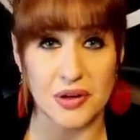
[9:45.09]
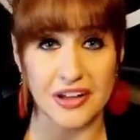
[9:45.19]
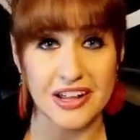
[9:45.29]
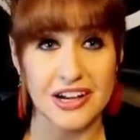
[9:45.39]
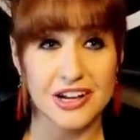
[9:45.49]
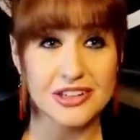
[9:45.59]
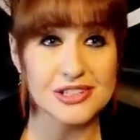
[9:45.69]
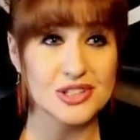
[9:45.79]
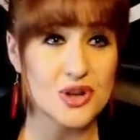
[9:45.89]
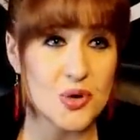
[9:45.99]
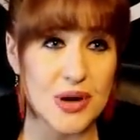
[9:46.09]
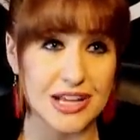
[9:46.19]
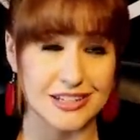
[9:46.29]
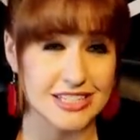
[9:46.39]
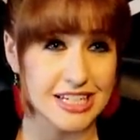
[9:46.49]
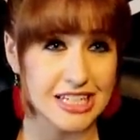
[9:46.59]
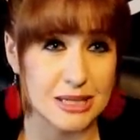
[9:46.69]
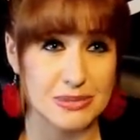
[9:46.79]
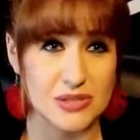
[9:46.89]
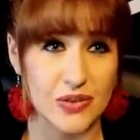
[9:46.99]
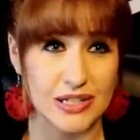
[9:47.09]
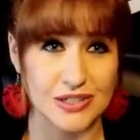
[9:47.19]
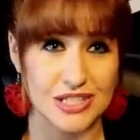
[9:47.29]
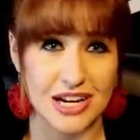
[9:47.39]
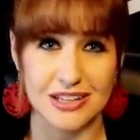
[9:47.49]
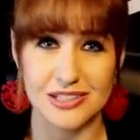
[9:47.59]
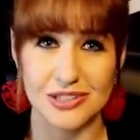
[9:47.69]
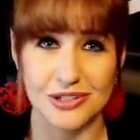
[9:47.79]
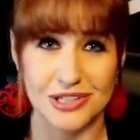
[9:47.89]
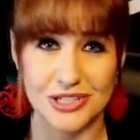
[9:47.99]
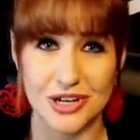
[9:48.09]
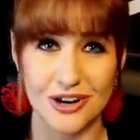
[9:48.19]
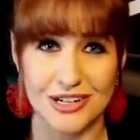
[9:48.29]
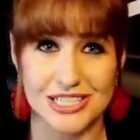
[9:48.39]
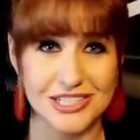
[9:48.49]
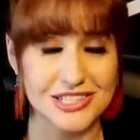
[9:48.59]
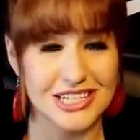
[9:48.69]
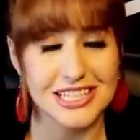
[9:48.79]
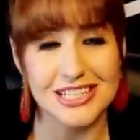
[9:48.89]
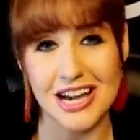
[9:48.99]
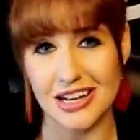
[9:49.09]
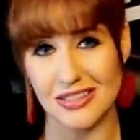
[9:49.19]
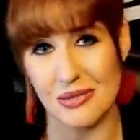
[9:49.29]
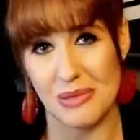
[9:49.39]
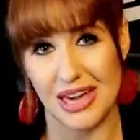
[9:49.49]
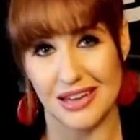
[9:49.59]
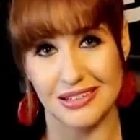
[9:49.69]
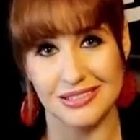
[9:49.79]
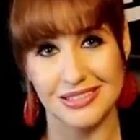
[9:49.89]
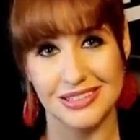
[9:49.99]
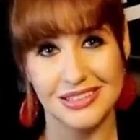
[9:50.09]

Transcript: but there's no way he's going to keep his fingers out of this cookie jar. It's just, it's not in the man.